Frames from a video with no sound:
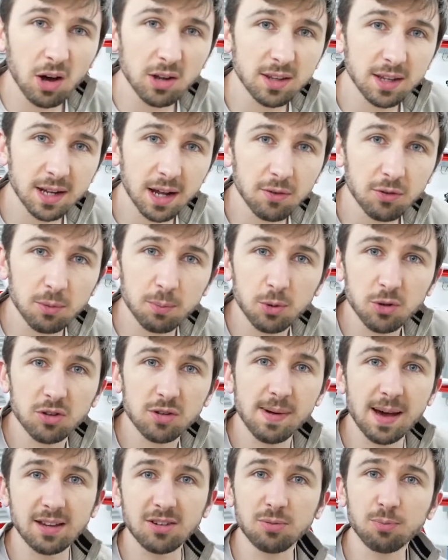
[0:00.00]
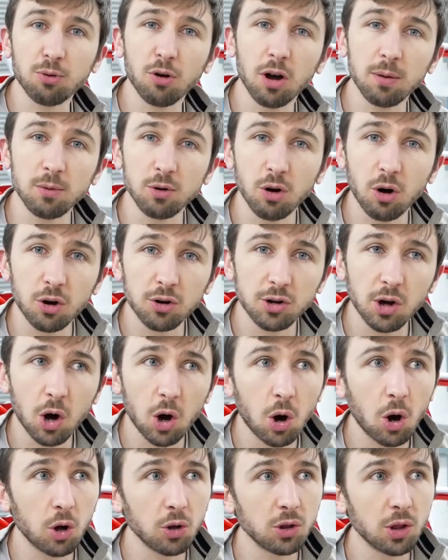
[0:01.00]
I did have to put some etch primer
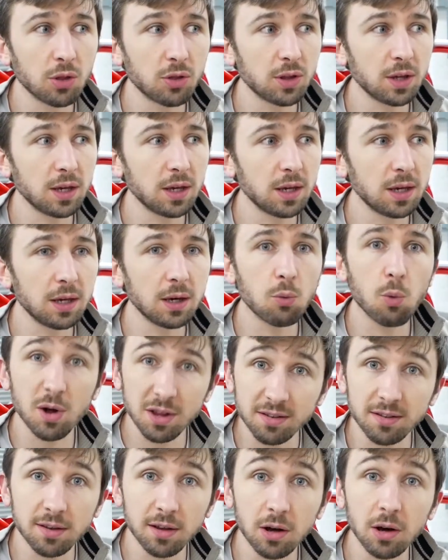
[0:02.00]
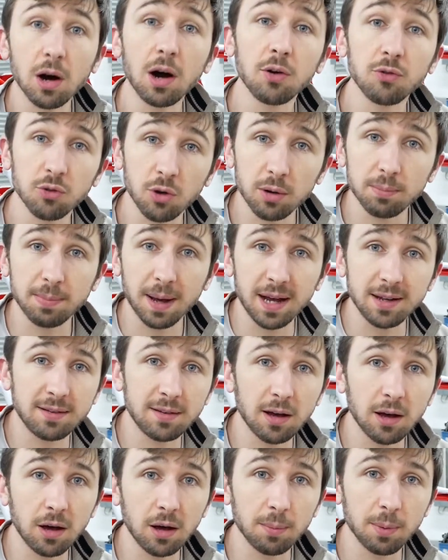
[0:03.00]
on the Wednesday night after I bagged
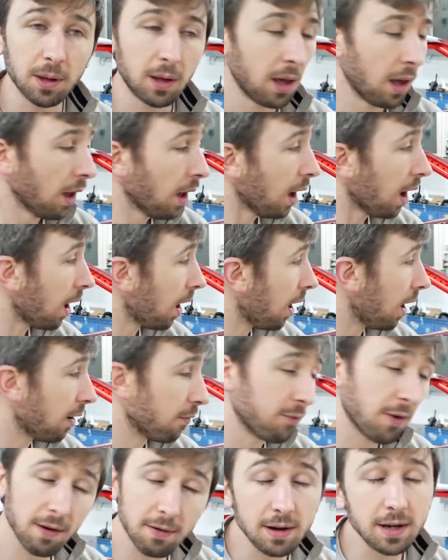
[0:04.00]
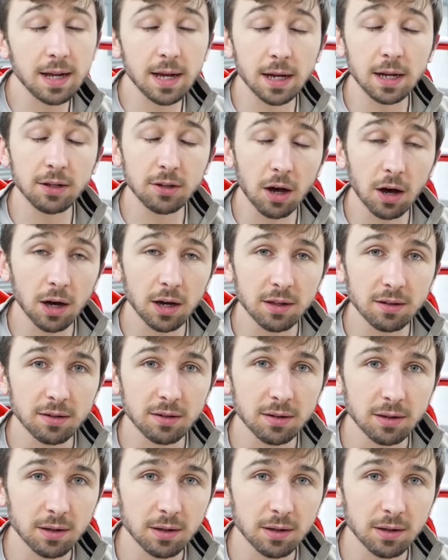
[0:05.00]
it up. Very nearly died.